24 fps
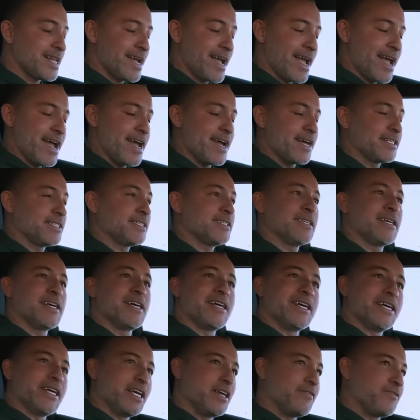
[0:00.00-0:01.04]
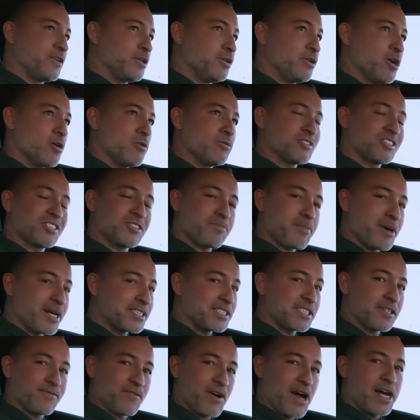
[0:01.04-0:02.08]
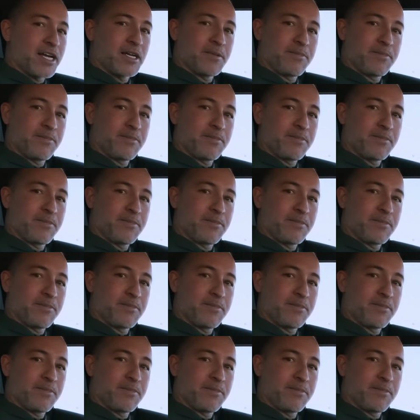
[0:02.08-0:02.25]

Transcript: And if you don't specify